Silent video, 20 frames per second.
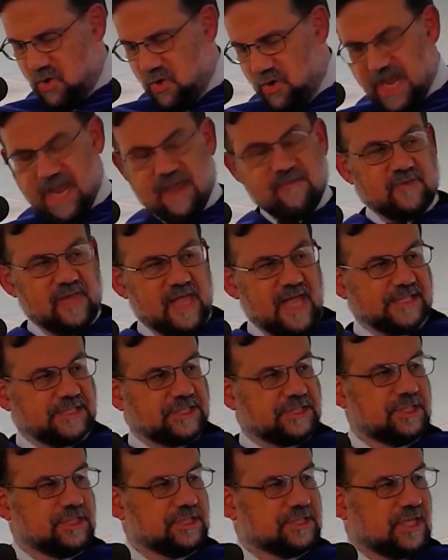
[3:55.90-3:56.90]
who gave
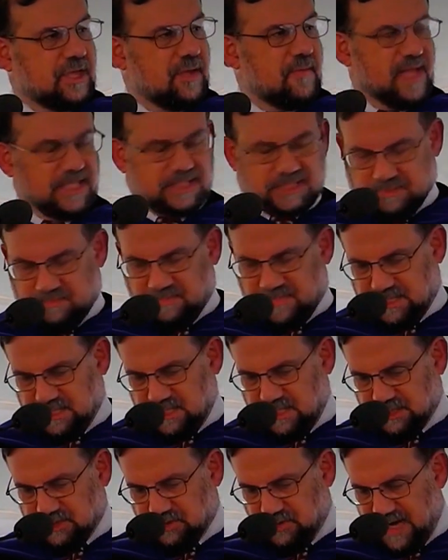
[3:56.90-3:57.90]
last year's commencement
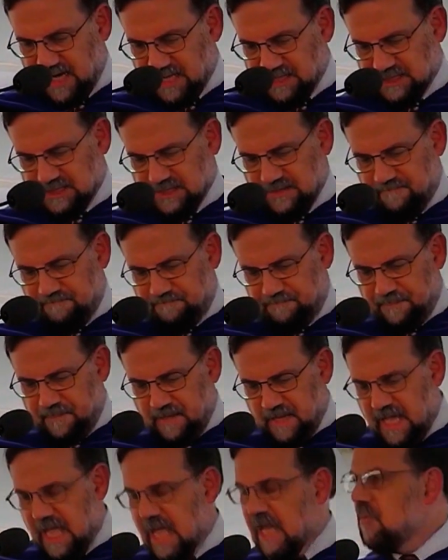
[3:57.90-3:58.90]
address
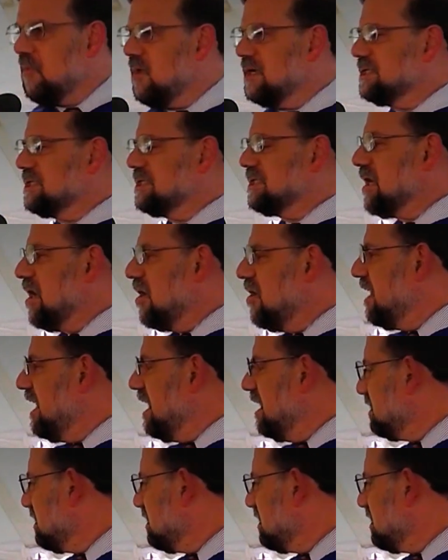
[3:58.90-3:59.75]
and was so